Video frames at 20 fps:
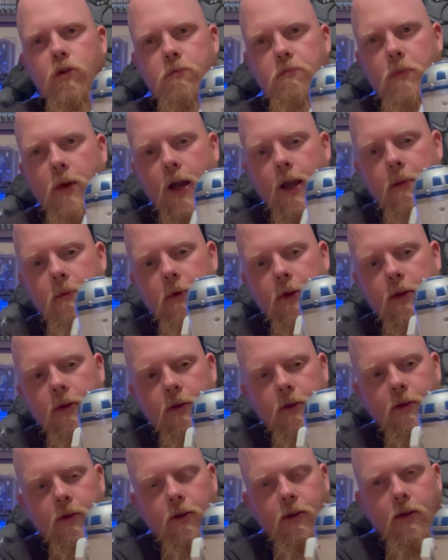baby.
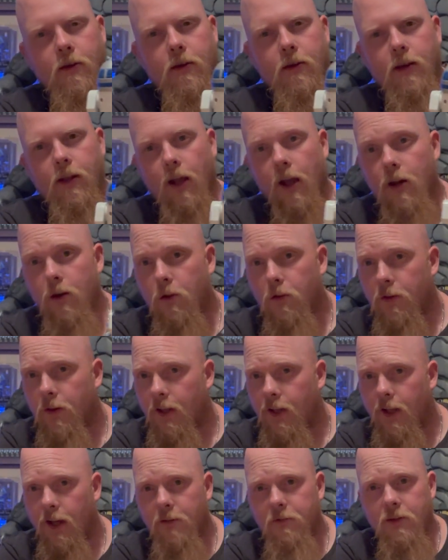I don't
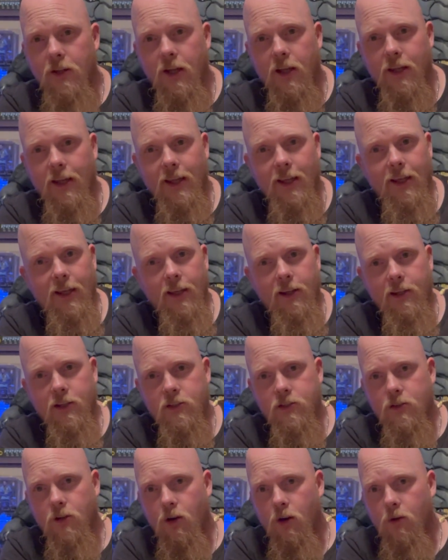think I've done any
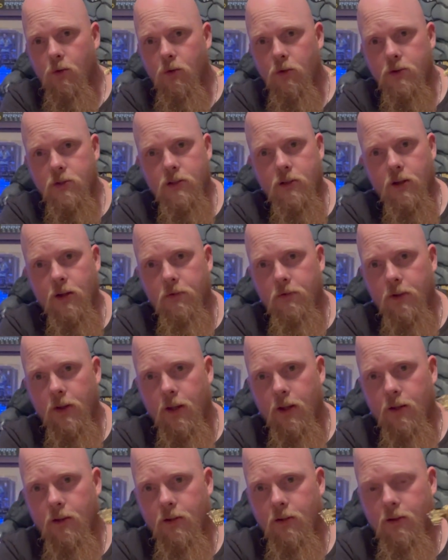Star Wars stuff
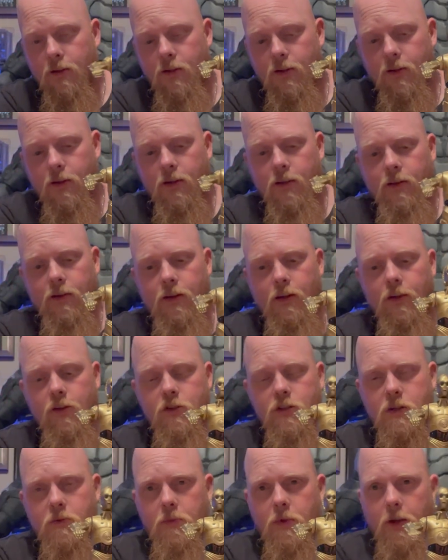yet. I
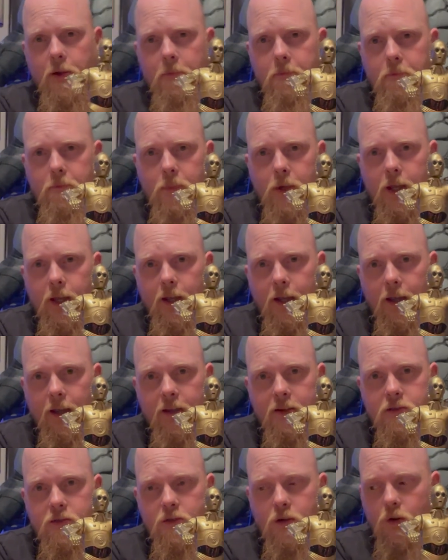used to be a
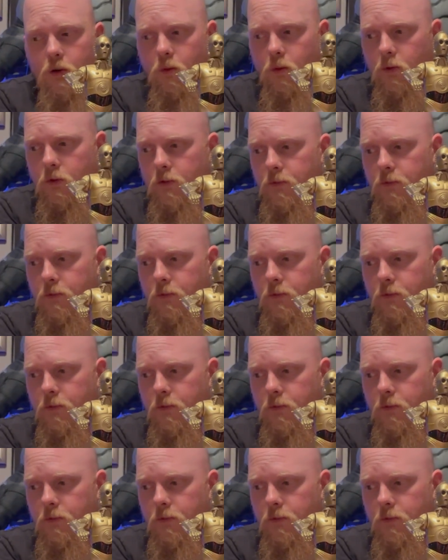big-ass Star Wars